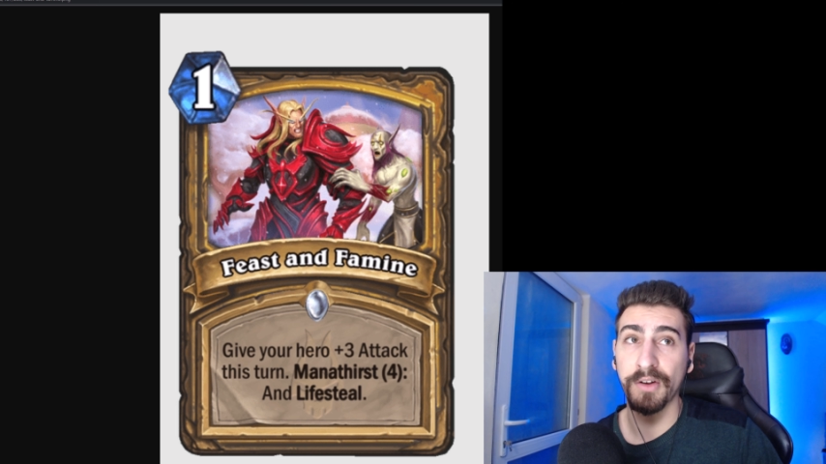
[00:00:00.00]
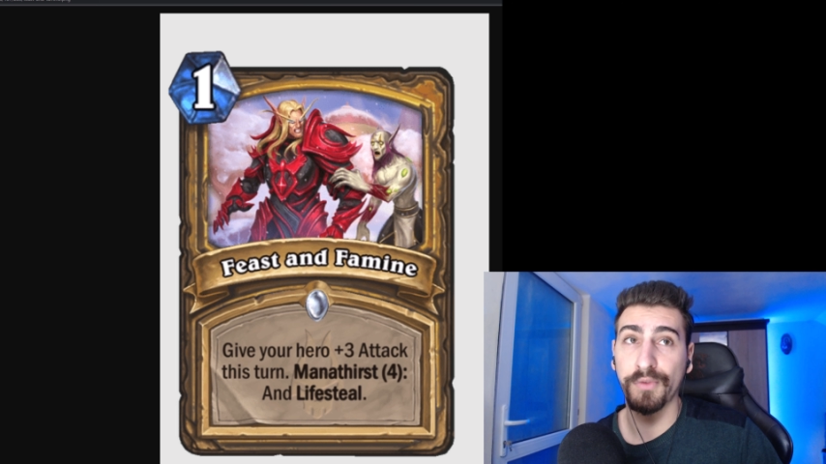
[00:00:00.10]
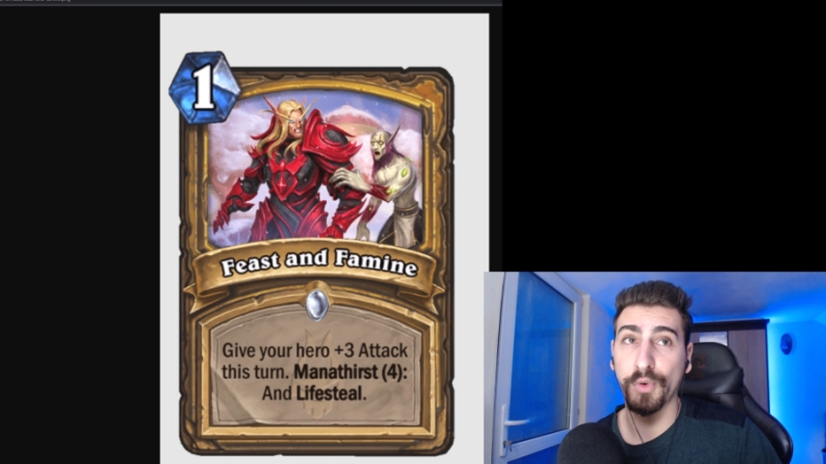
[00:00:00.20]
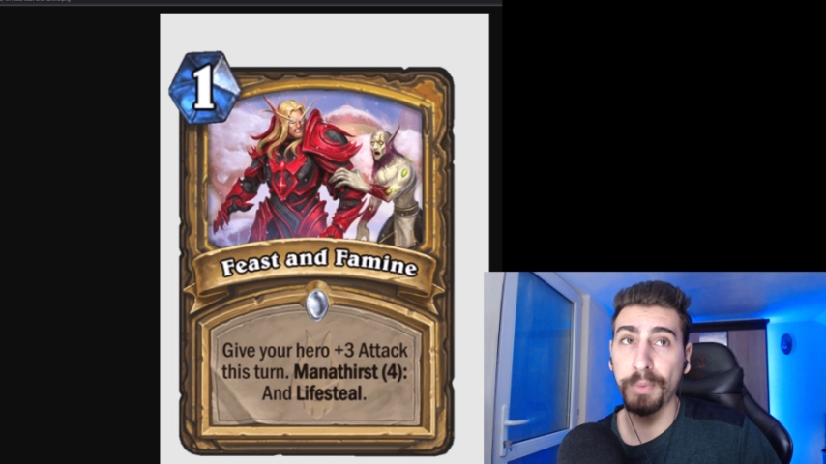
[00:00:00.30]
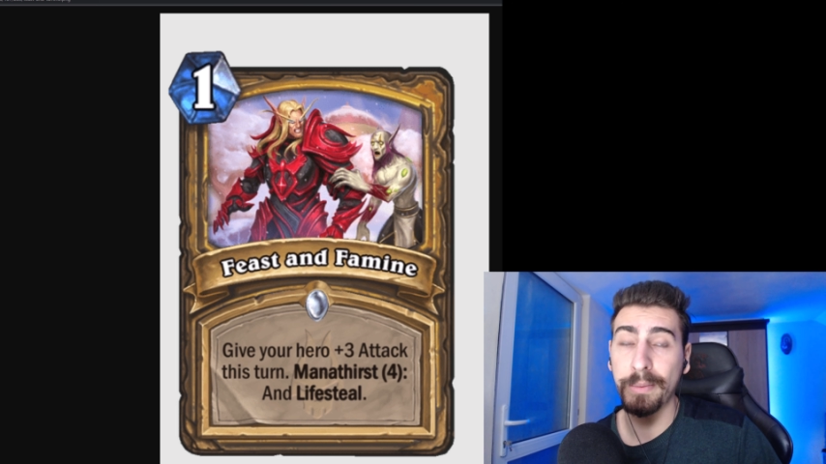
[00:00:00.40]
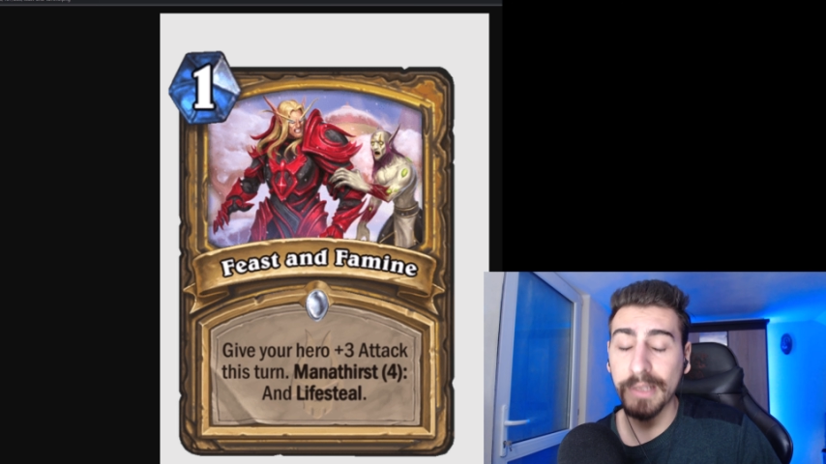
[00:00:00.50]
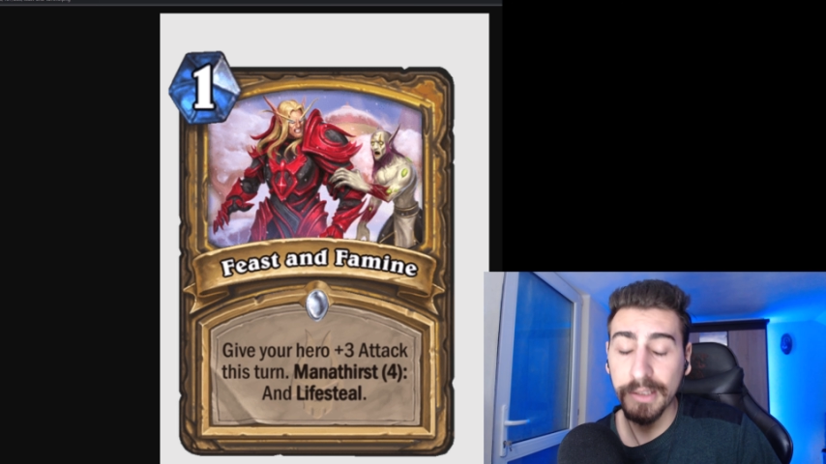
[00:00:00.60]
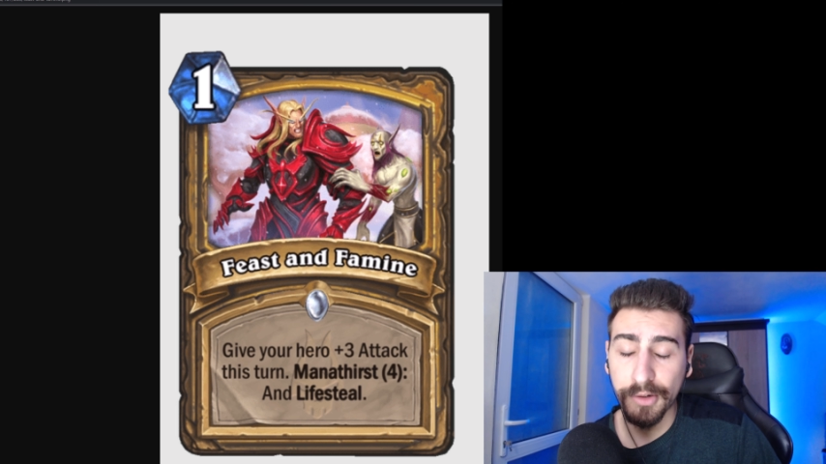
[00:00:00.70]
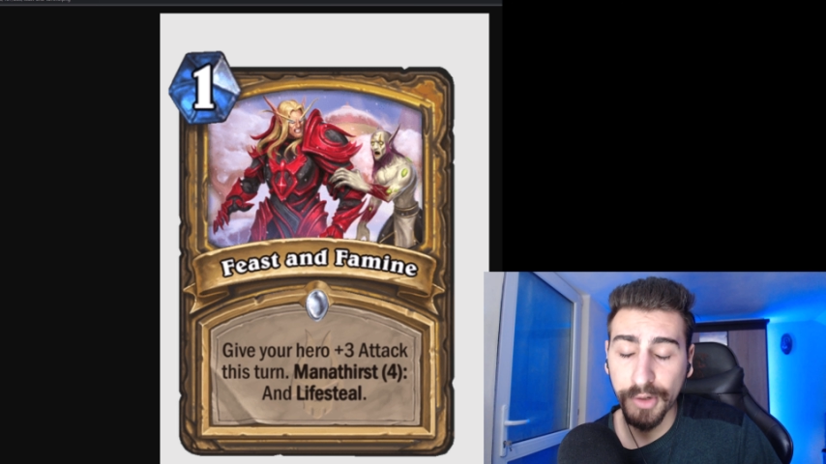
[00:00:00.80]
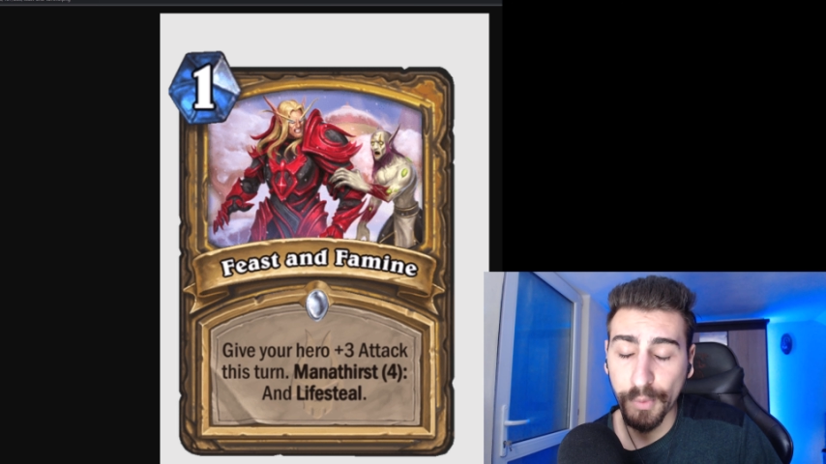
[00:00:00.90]
For people that
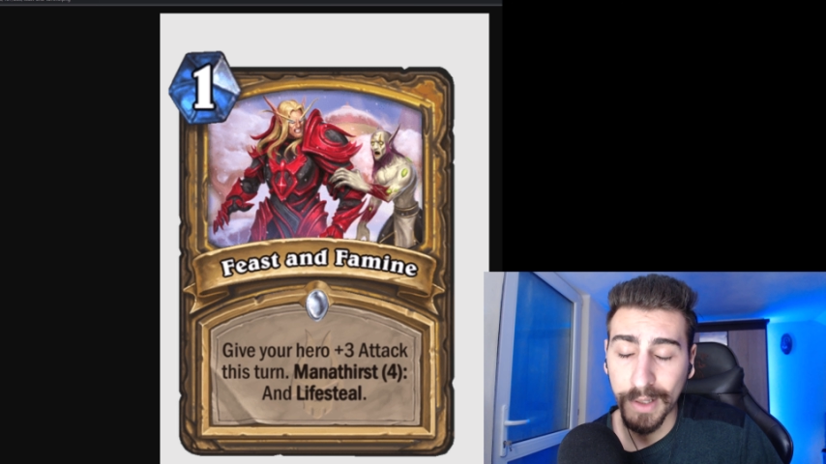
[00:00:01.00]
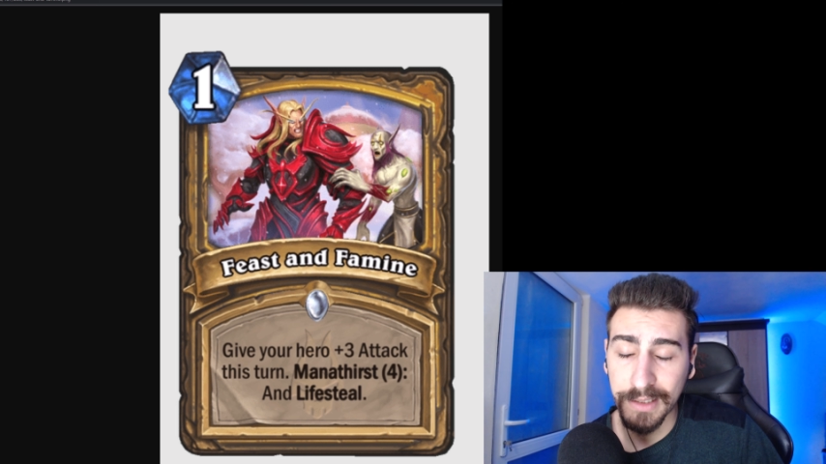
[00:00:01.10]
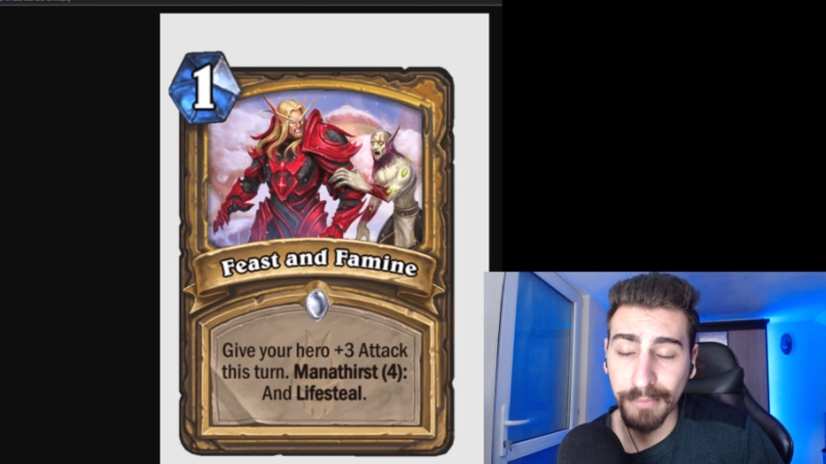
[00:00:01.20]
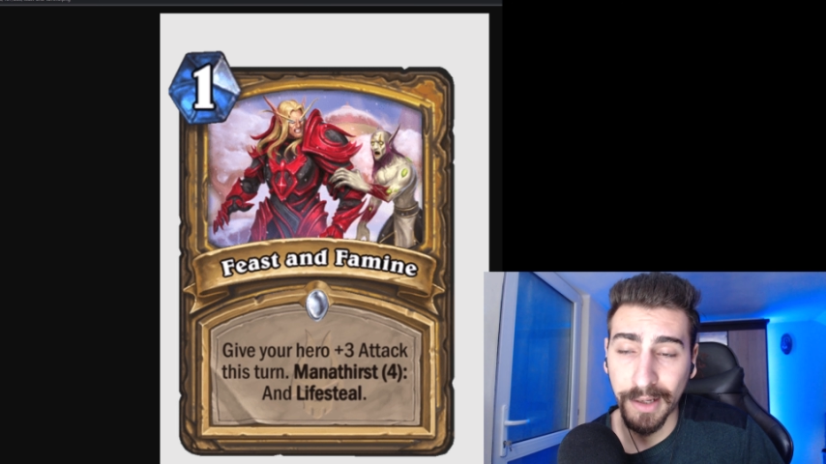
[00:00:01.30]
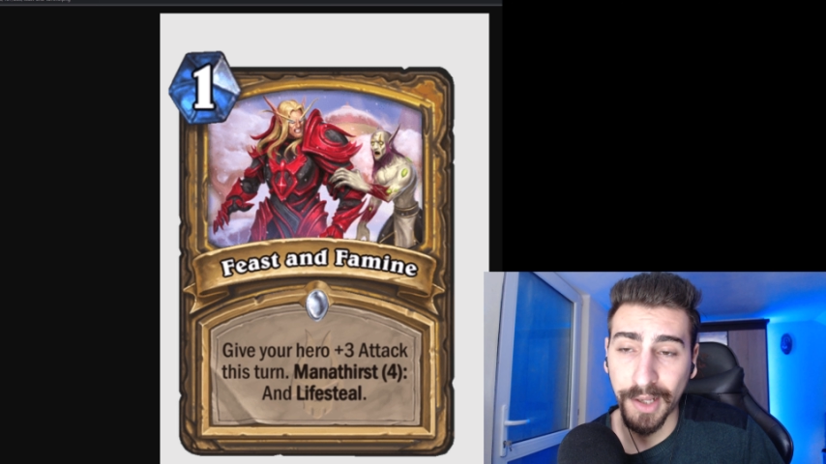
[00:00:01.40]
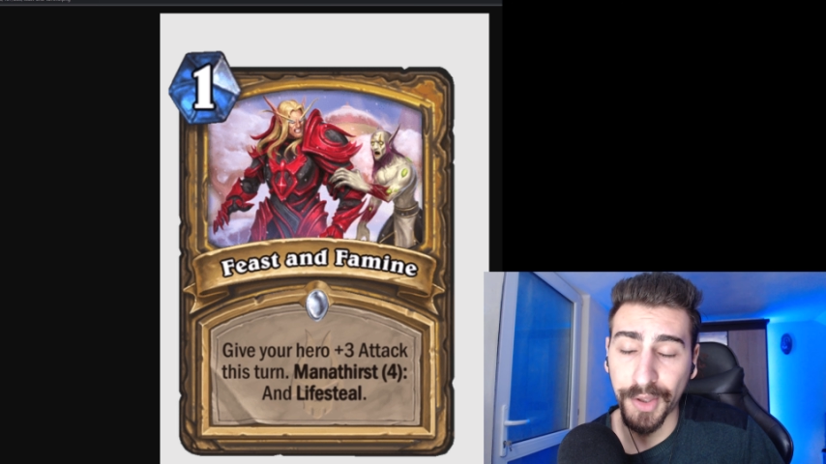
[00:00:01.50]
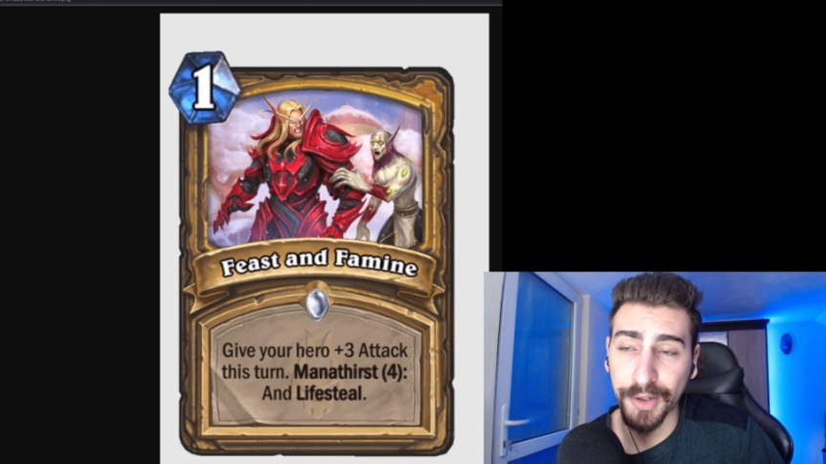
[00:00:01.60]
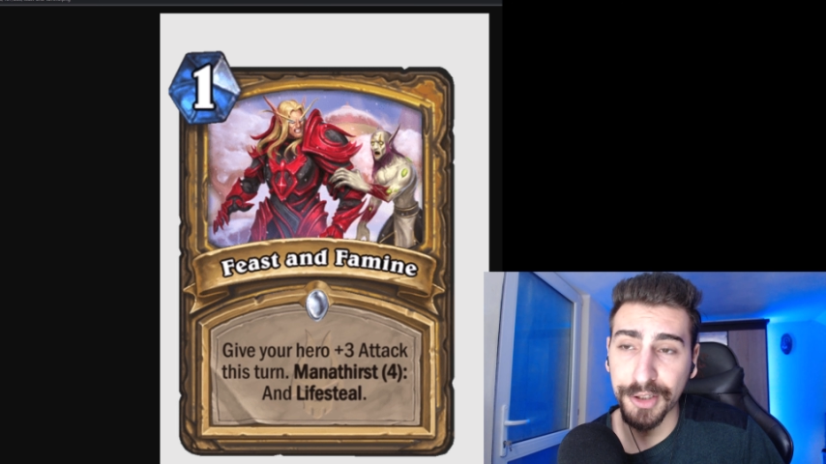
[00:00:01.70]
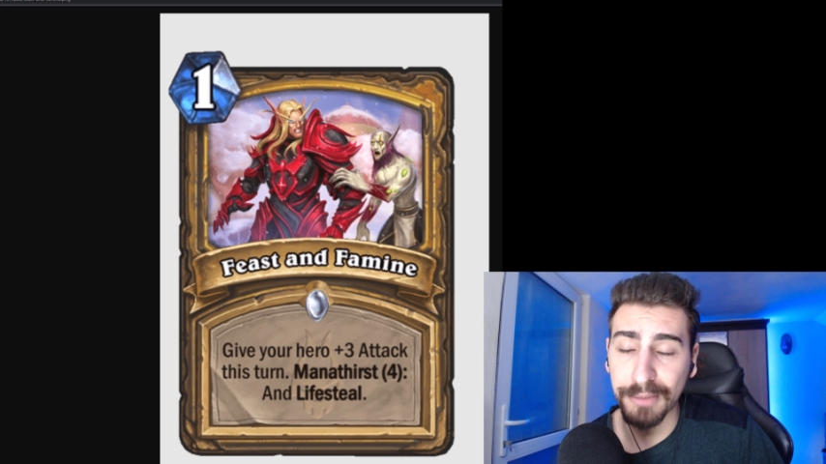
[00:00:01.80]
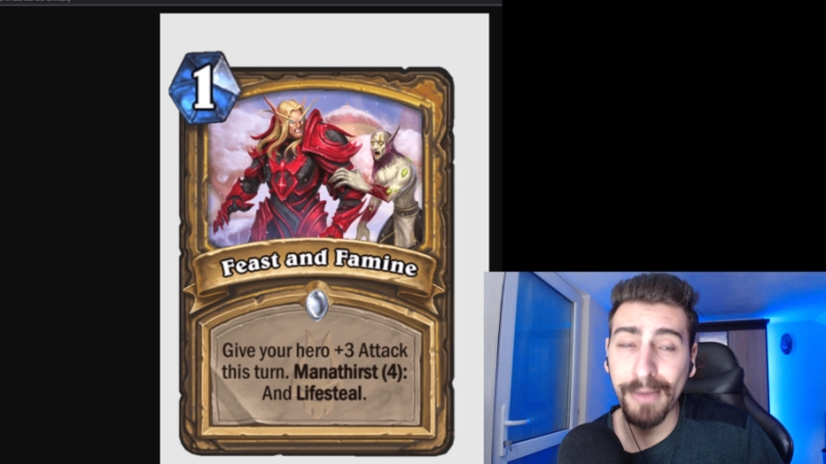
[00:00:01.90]
don't know what's Mana Thirst,